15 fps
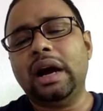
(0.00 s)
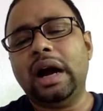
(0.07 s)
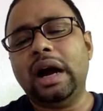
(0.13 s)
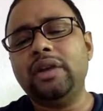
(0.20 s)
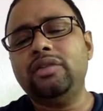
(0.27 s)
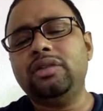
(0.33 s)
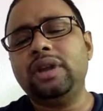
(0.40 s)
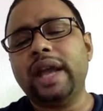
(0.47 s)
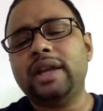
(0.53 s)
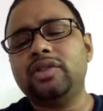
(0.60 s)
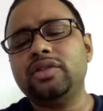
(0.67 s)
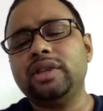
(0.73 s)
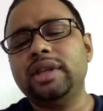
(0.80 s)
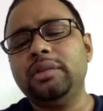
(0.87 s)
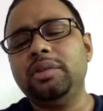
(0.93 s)
I would like
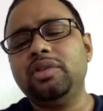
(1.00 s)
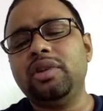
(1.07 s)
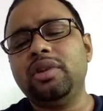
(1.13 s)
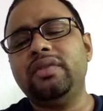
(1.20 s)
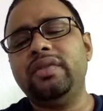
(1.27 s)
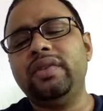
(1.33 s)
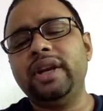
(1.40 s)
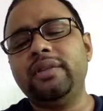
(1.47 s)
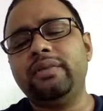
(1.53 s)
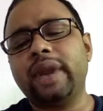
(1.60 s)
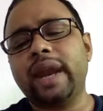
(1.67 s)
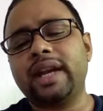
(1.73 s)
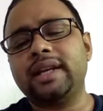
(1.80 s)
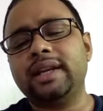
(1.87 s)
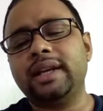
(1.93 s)
to give you a very
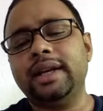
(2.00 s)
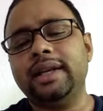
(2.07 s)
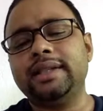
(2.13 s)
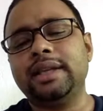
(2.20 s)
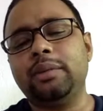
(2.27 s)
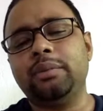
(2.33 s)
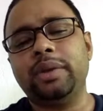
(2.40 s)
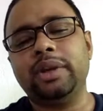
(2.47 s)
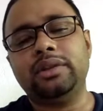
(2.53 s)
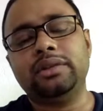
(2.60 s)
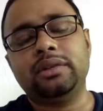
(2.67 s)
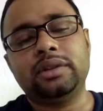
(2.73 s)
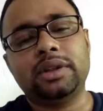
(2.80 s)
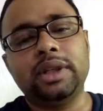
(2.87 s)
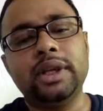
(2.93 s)
practical example.
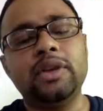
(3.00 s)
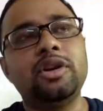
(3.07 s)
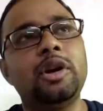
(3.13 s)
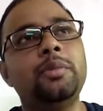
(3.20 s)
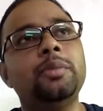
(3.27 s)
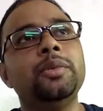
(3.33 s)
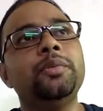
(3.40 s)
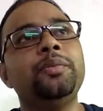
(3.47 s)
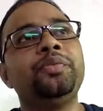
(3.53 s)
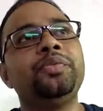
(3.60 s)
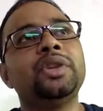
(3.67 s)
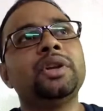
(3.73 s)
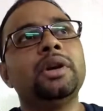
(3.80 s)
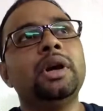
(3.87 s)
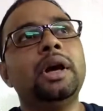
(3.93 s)
Think of
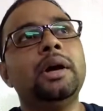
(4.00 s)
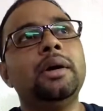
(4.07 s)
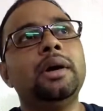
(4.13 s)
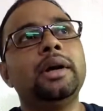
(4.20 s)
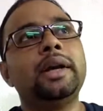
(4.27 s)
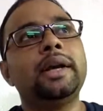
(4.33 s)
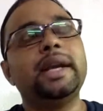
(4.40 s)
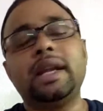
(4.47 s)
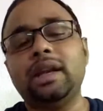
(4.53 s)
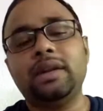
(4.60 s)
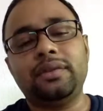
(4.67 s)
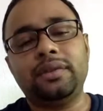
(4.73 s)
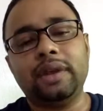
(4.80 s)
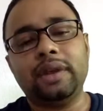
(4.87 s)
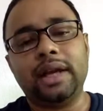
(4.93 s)

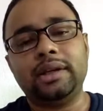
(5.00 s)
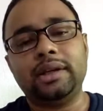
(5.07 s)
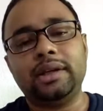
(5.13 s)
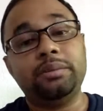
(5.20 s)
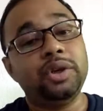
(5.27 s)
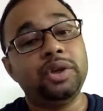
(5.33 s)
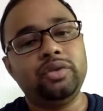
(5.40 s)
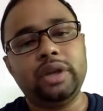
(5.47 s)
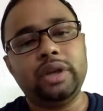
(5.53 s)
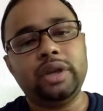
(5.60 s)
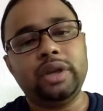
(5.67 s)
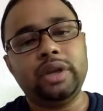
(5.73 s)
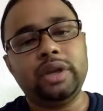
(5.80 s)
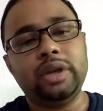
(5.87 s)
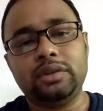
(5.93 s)
Kerala flood few
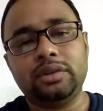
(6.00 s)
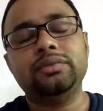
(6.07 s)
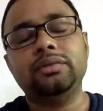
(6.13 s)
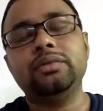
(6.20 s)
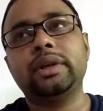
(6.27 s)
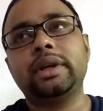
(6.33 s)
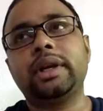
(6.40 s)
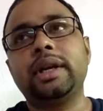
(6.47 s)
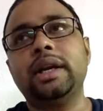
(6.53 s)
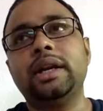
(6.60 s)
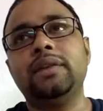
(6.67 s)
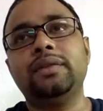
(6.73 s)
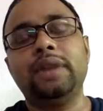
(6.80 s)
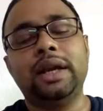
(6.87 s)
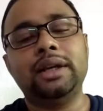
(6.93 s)
years ago.
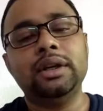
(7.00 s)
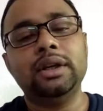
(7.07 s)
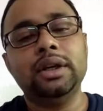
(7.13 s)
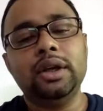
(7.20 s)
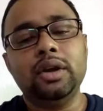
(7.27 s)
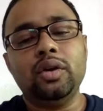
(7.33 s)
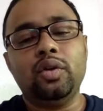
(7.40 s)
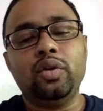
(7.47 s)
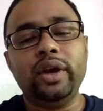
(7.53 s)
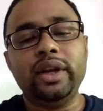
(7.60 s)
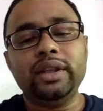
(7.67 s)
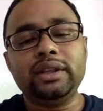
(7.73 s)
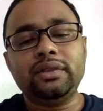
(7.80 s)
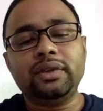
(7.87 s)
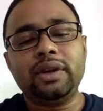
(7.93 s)
Kerala flood.
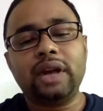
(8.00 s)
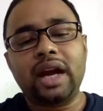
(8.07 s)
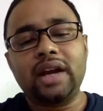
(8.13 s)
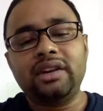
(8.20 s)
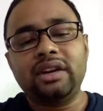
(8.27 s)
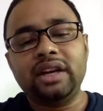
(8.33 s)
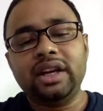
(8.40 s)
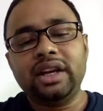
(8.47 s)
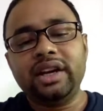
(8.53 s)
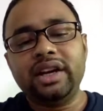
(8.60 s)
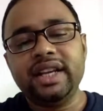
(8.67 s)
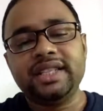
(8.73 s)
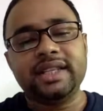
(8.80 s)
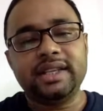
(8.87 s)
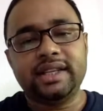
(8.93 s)
When the flood
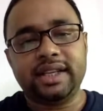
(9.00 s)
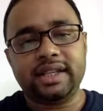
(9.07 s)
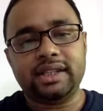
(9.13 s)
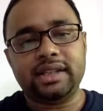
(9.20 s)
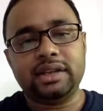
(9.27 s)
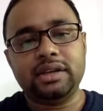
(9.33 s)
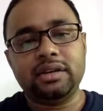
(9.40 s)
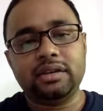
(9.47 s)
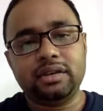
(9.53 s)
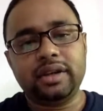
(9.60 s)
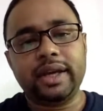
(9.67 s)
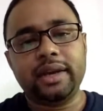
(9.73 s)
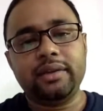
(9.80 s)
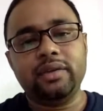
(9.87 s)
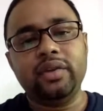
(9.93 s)
receded,
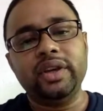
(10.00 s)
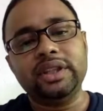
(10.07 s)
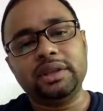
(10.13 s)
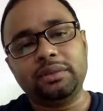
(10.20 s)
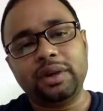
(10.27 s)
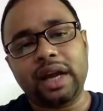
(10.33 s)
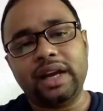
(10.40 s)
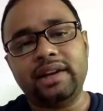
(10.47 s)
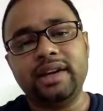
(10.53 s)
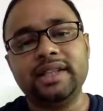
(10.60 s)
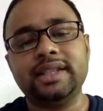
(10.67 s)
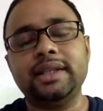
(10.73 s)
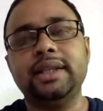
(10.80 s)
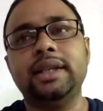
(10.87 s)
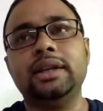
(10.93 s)
okay, when the flood
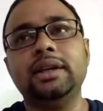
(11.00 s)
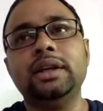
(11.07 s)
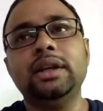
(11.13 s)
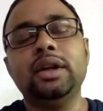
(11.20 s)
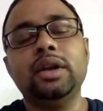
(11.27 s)
receded,